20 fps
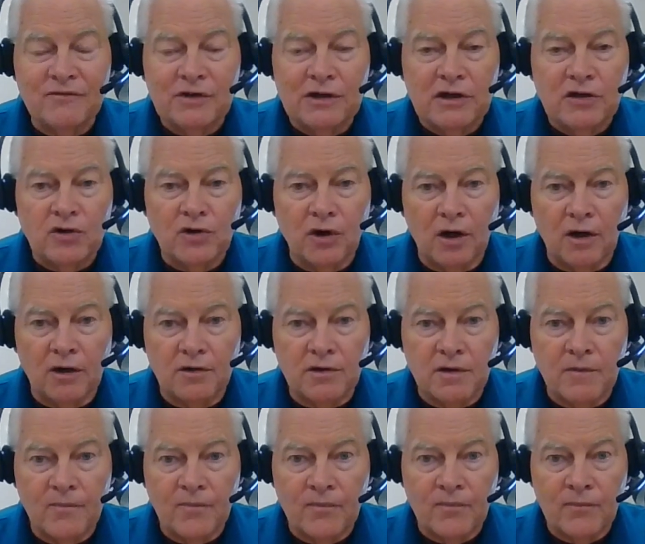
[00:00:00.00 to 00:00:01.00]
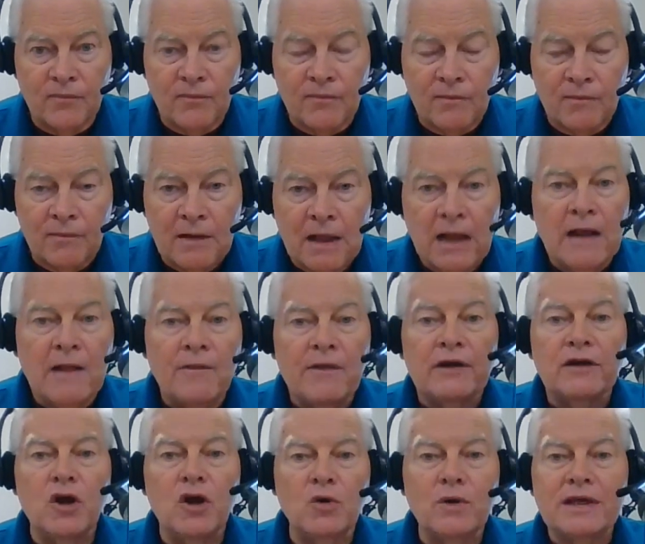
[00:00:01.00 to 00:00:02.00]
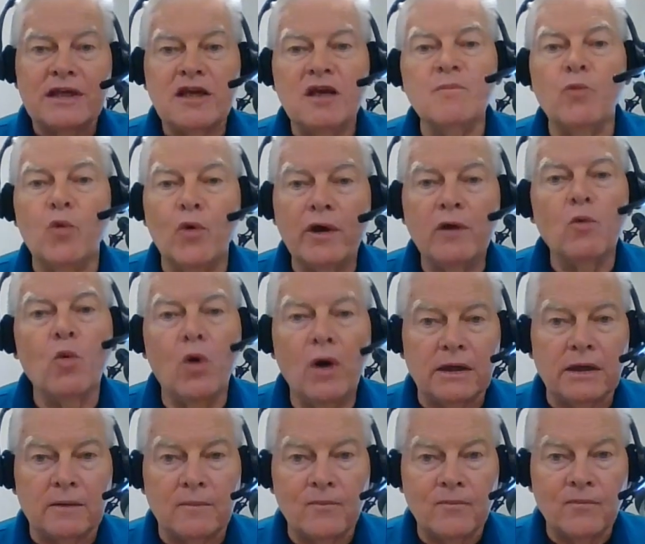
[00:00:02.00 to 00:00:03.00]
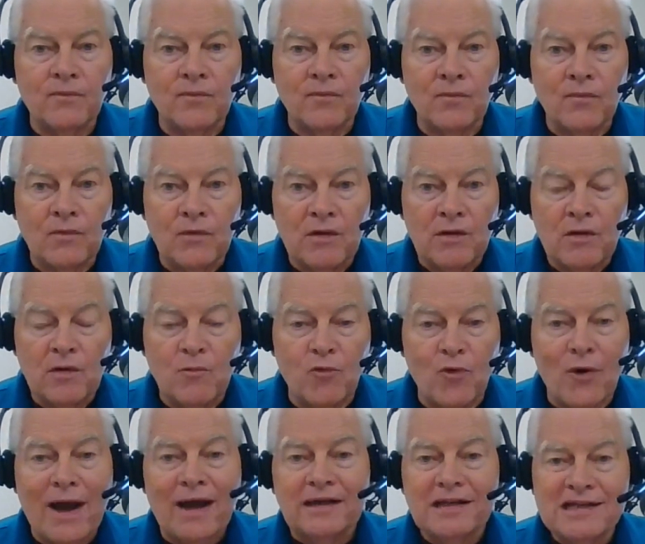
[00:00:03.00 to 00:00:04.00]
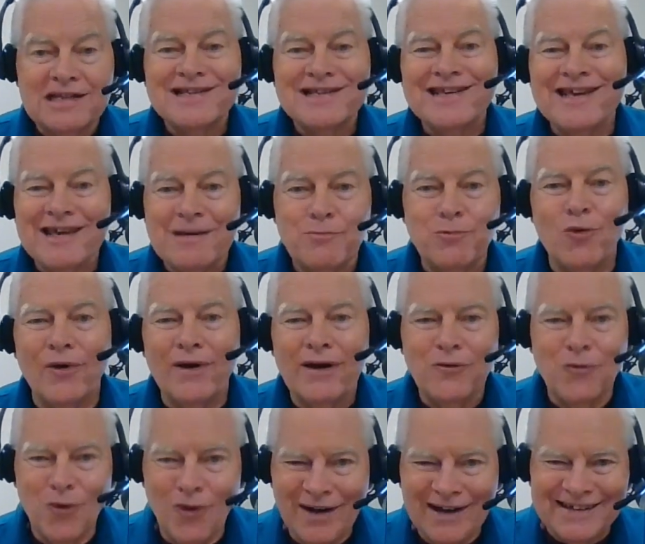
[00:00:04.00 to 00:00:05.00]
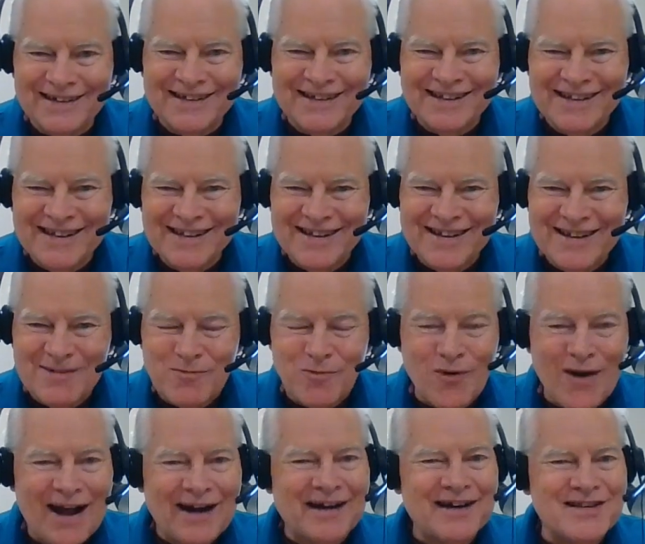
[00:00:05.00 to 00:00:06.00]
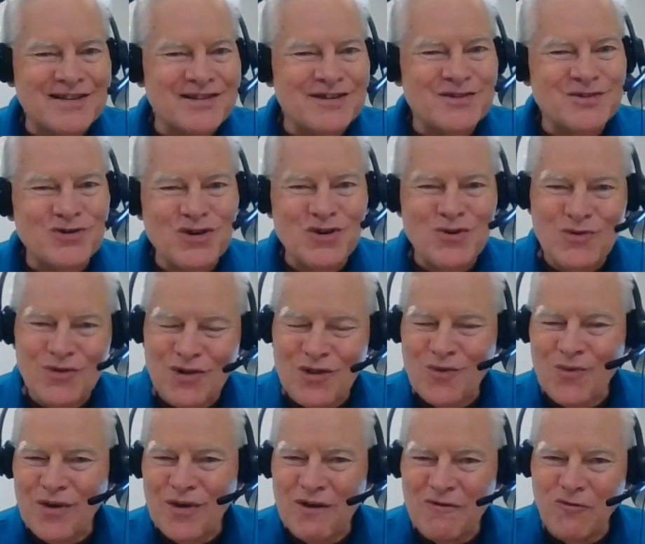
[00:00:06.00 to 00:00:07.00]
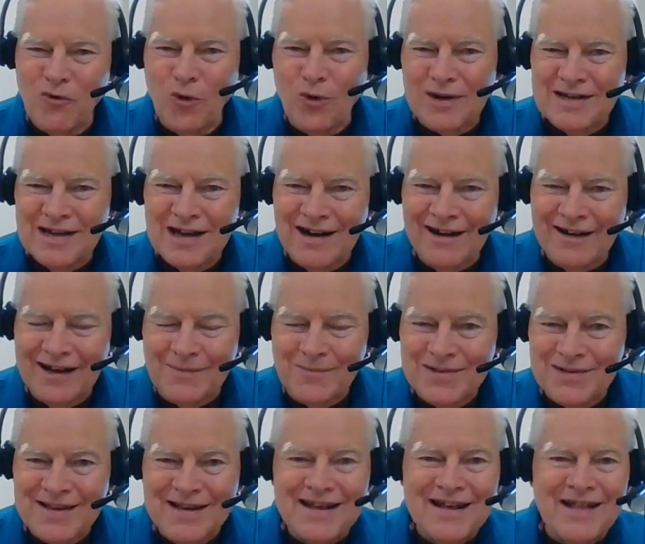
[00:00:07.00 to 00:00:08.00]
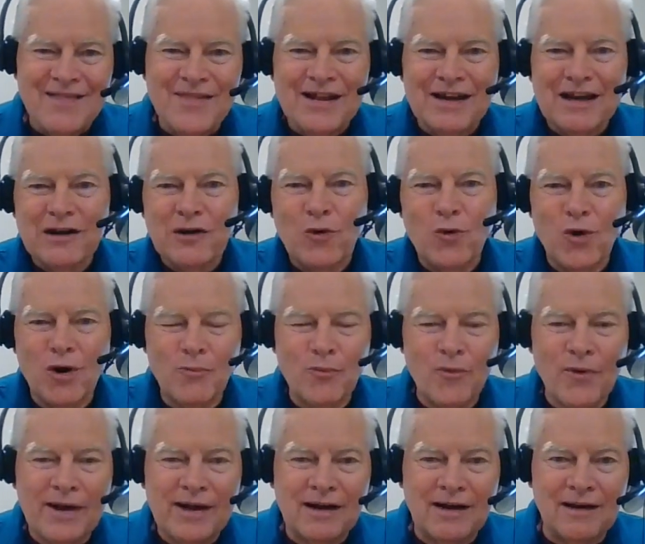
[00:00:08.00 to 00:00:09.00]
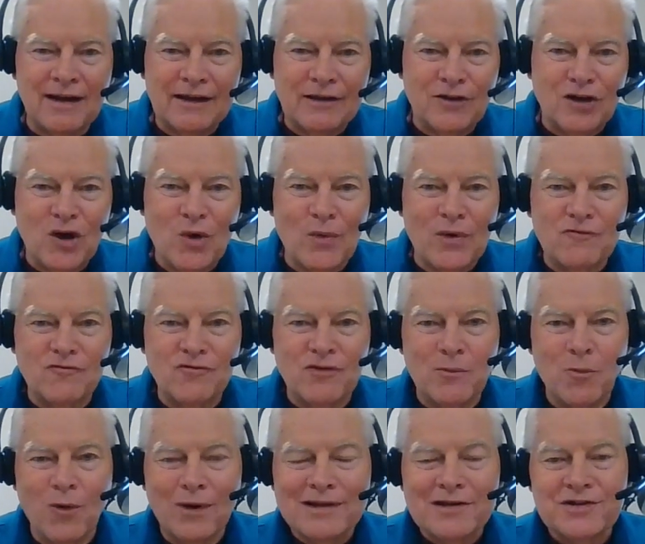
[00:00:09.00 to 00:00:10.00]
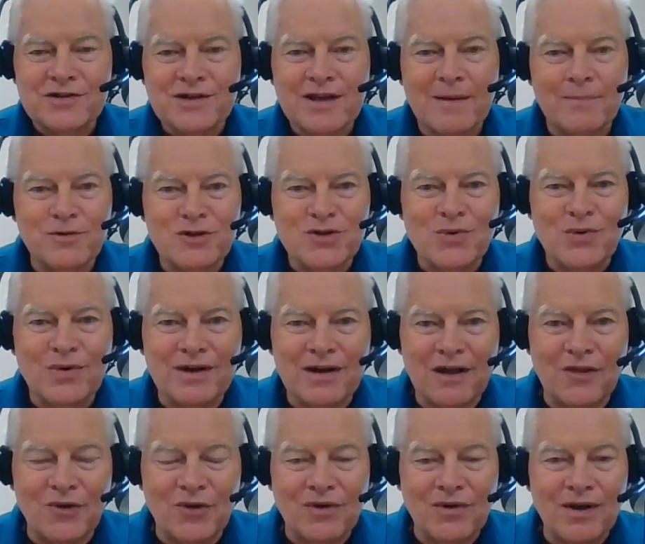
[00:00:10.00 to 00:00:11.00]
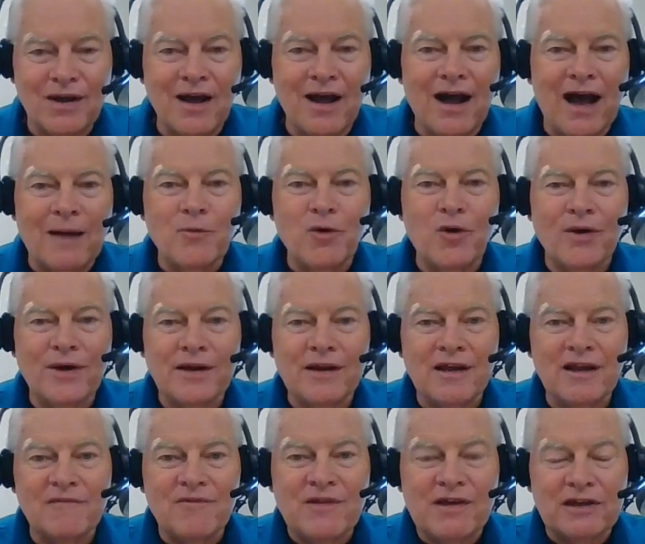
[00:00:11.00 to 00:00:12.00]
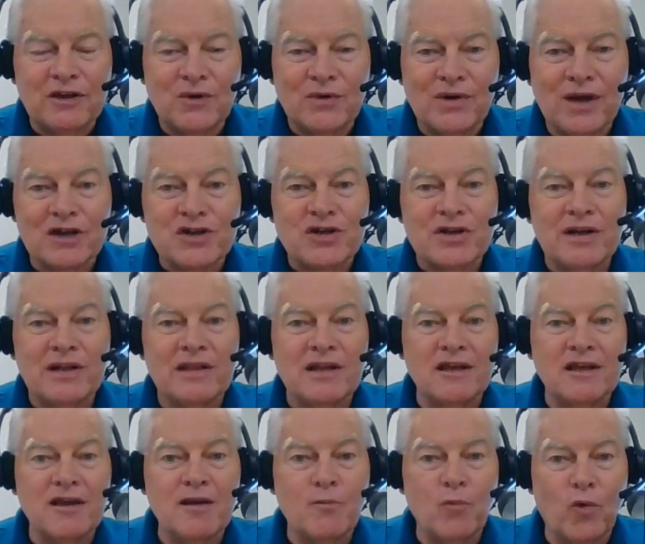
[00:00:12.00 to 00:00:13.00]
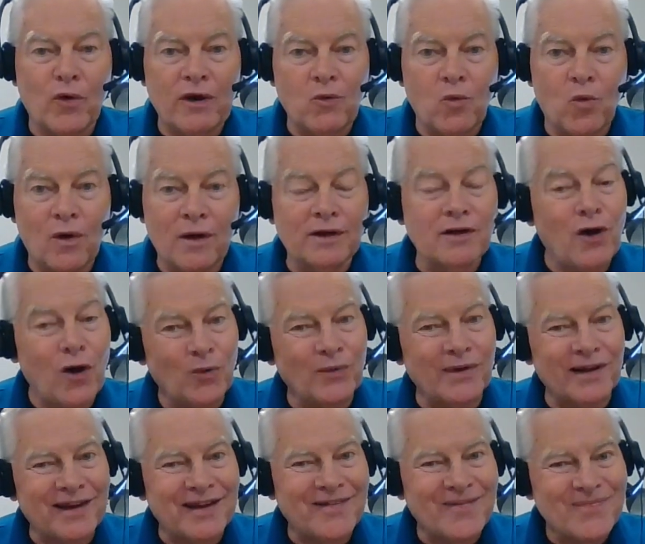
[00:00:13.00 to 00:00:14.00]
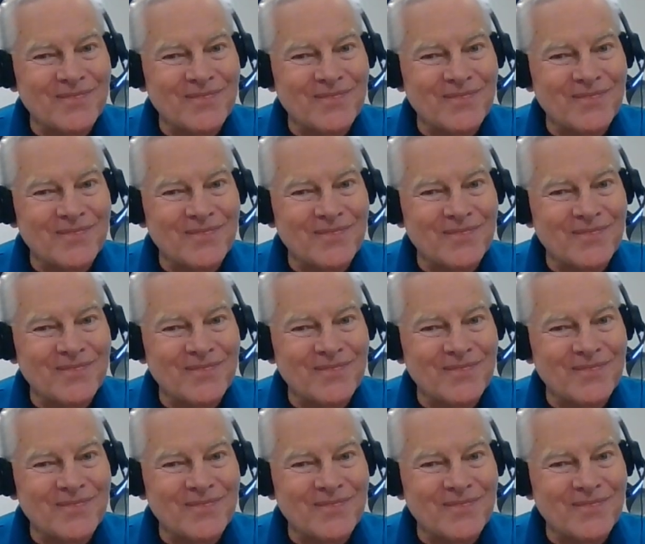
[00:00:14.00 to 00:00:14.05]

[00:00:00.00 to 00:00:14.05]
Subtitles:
it in your heart. Then go to key point 1. Practice key point 1. Practice it 2 or 3 or 4 times. Then incorporate it like you're going from one step to another. I'm going to give the introduction in the key point 1 only